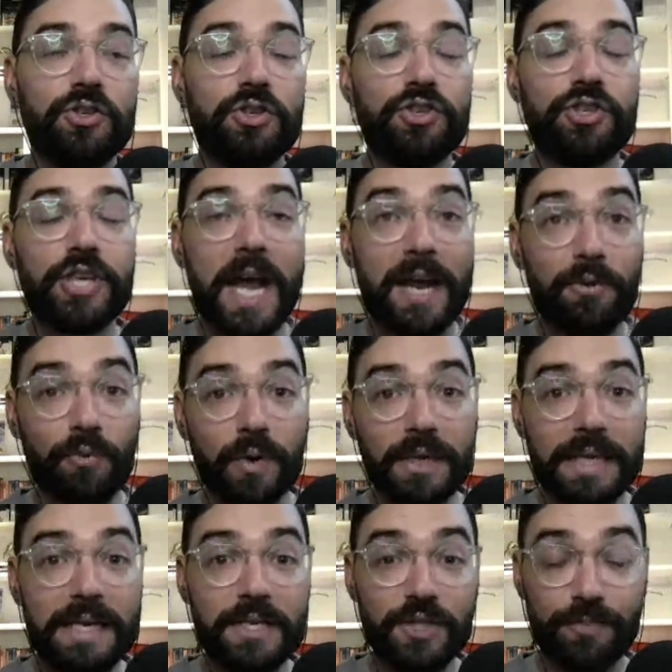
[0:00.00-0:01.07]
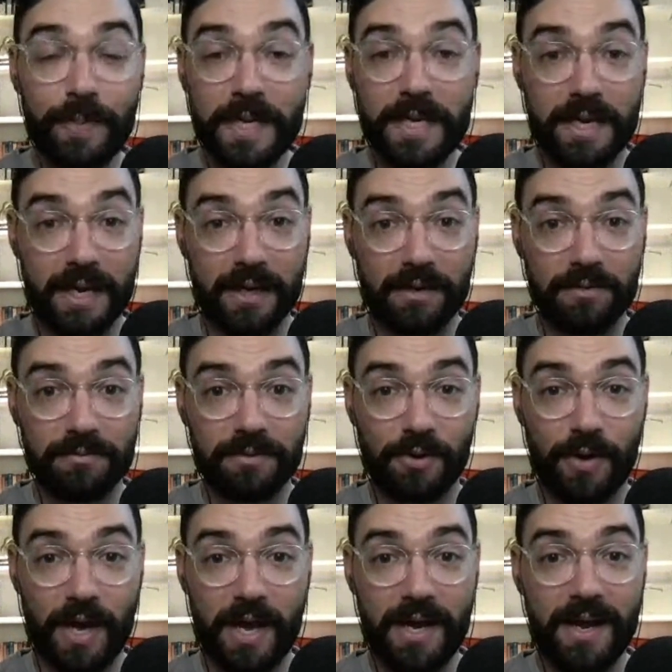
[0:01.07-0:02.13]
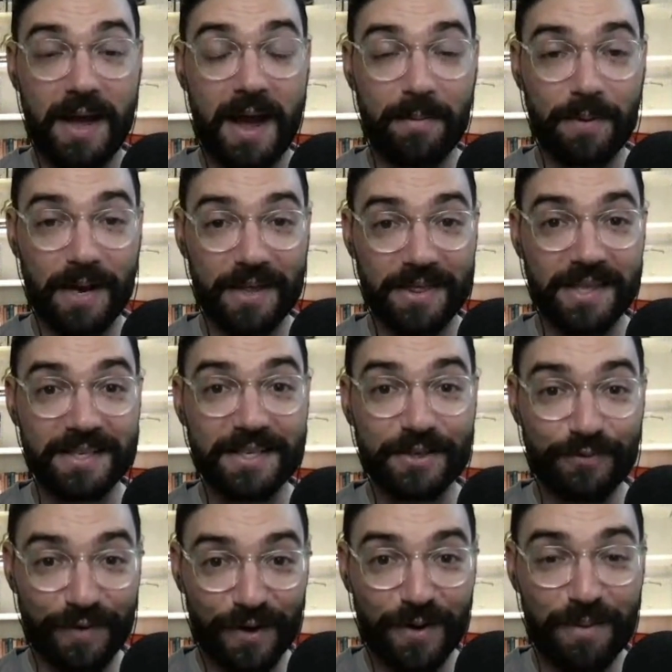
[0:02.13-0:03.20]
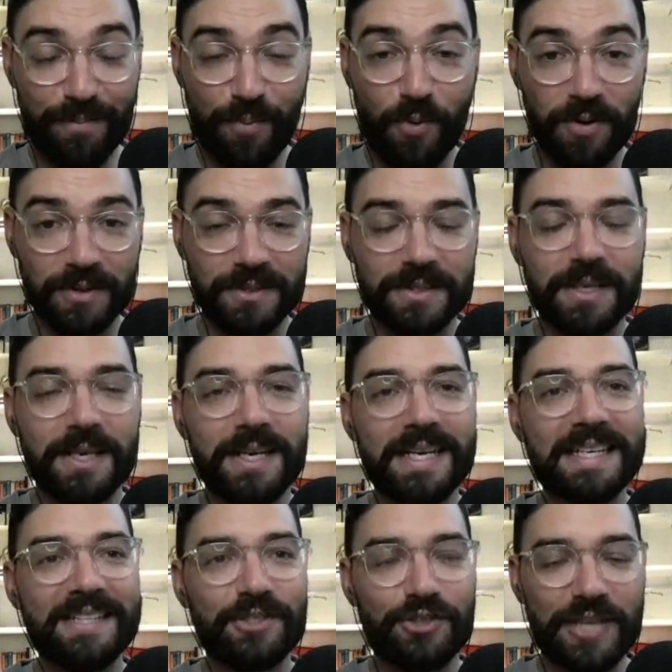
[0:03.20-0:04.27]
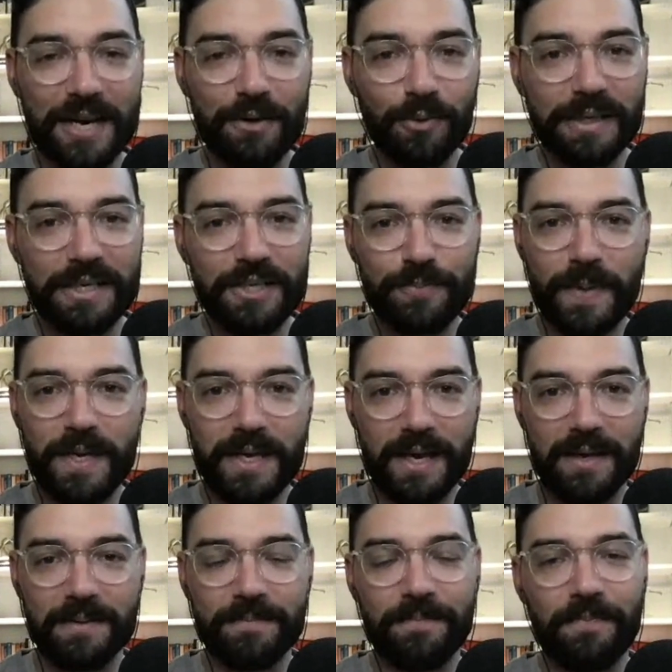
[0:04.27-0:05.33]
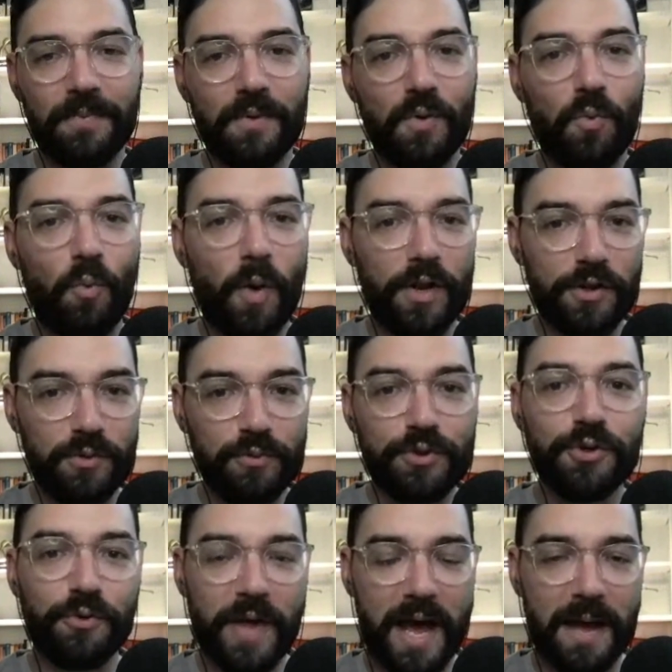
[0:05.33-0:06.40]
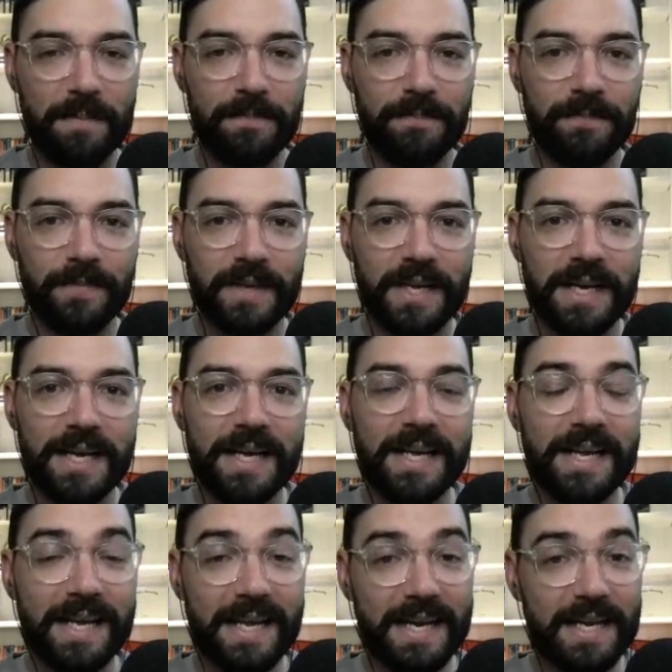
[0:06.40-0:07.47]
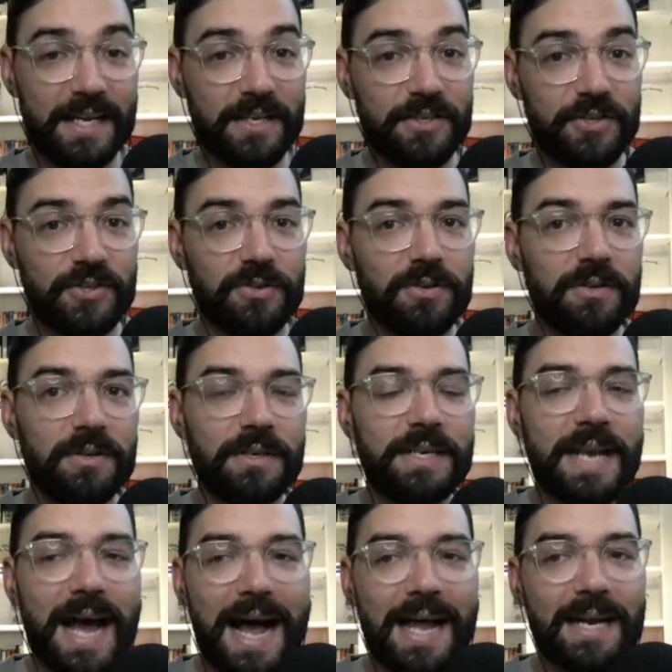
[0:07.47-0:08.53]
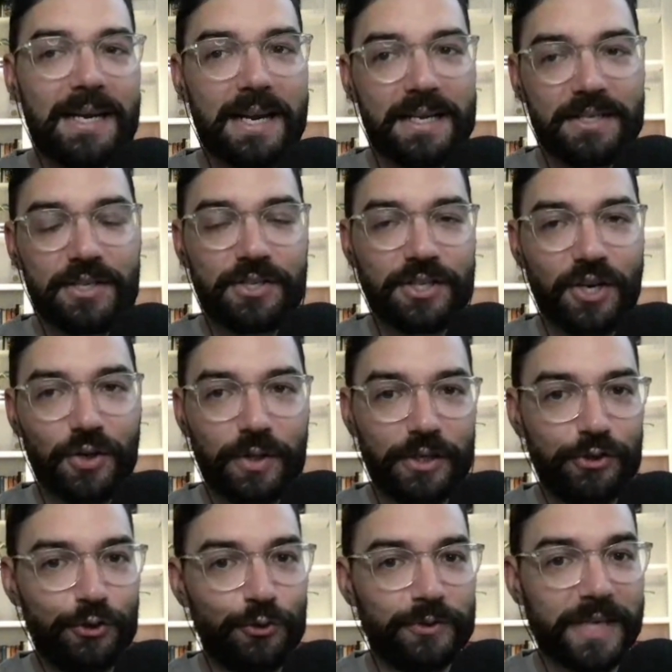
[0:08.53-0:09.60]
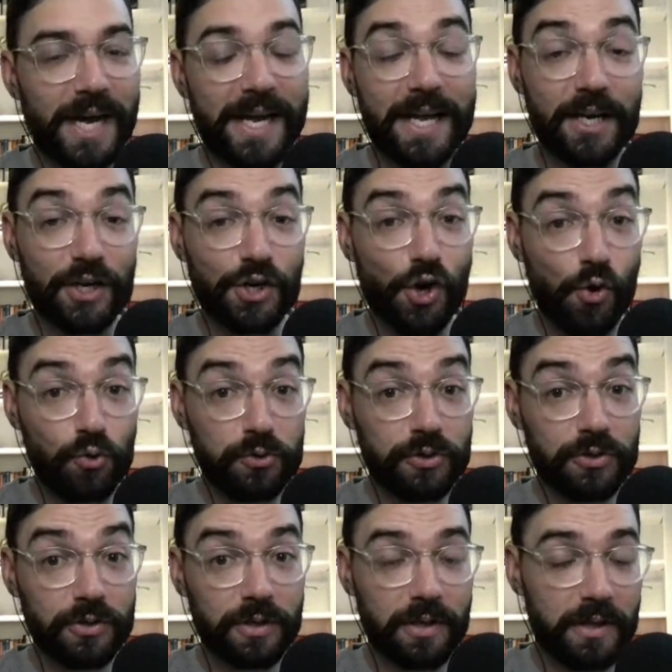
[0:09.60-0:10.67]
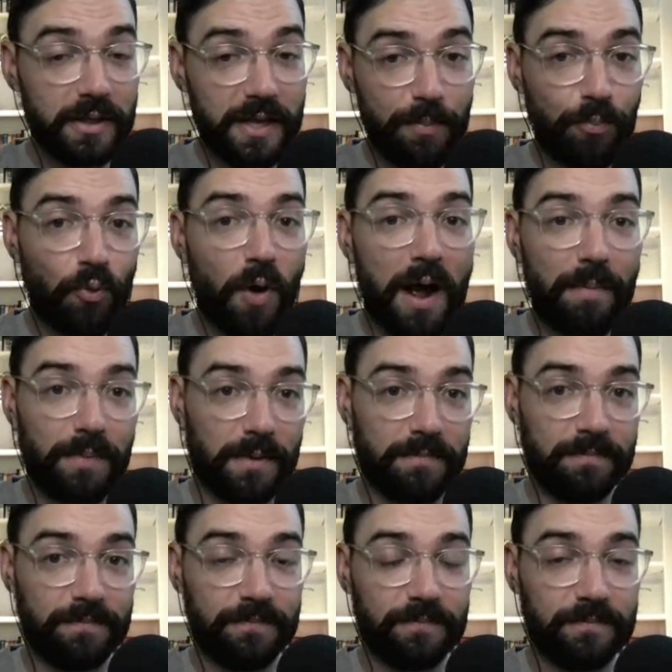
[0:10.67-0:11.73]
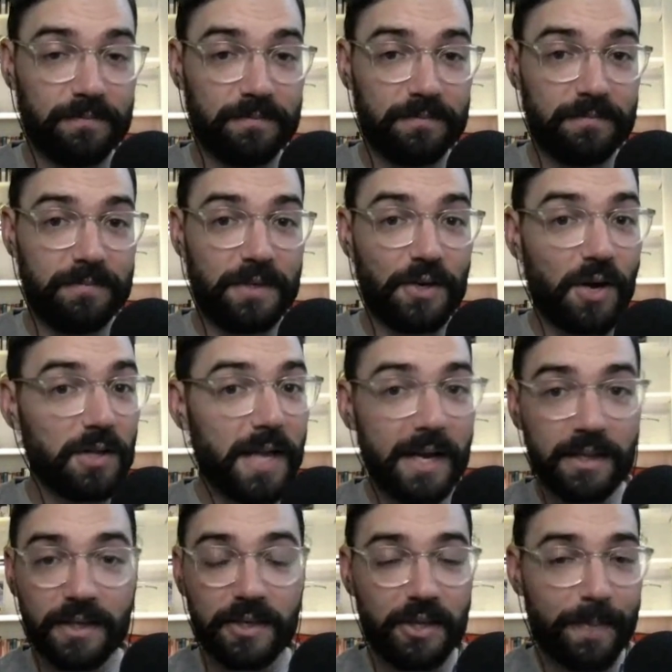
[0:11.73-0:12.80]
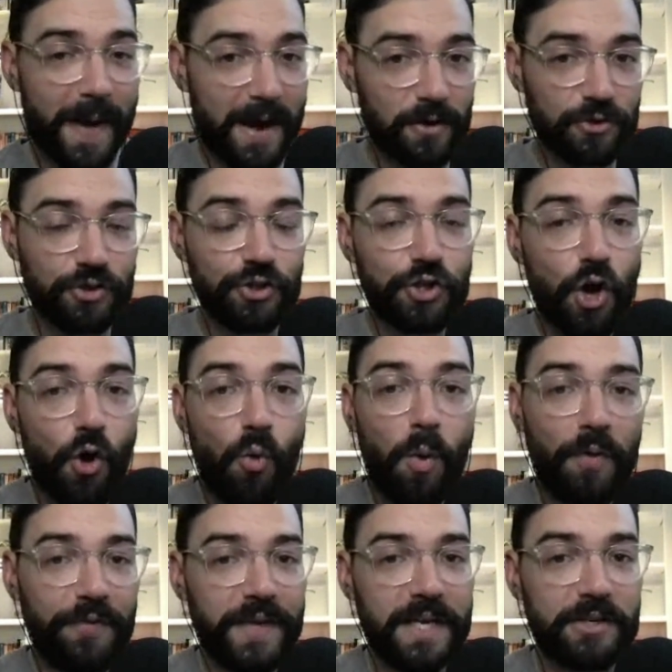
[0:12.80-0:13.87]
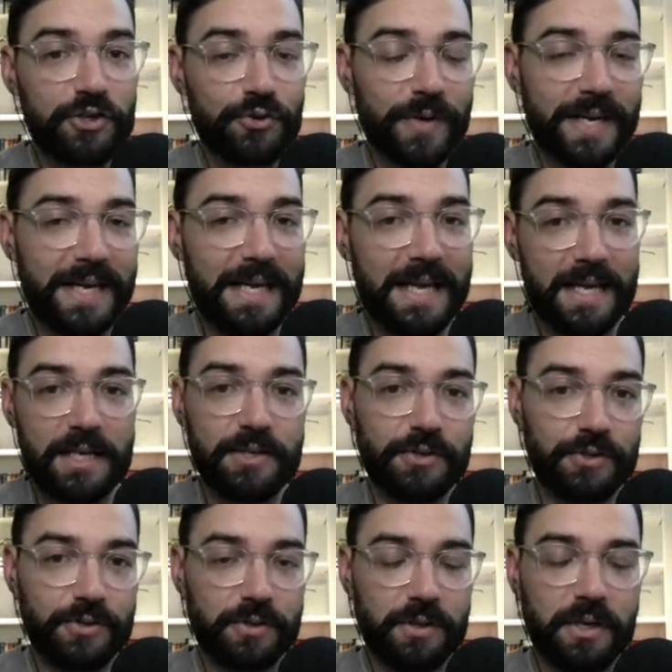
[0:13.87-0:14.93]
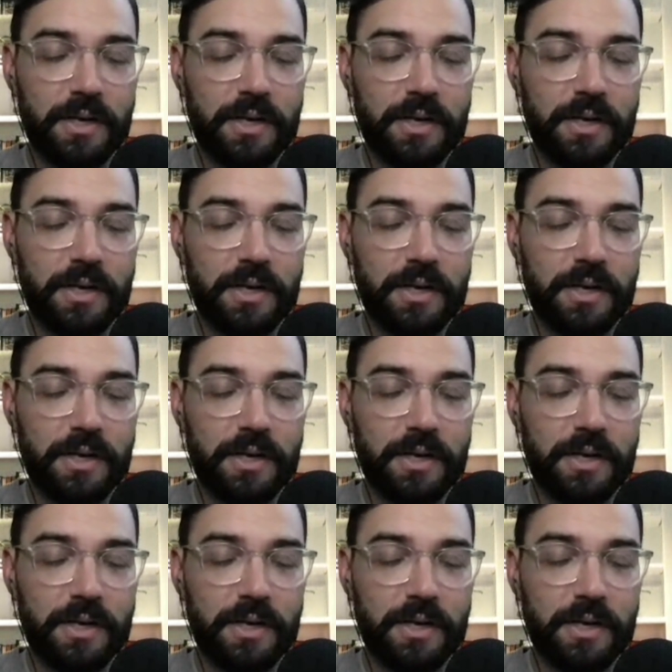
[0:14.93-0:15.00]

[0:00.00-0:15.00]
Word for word: generally speaking okay. I, I, this is very important. Generally speaking, when you do that, it is not necessarily to diagnose the problem. In all likelihood, the Packers know what the injury is.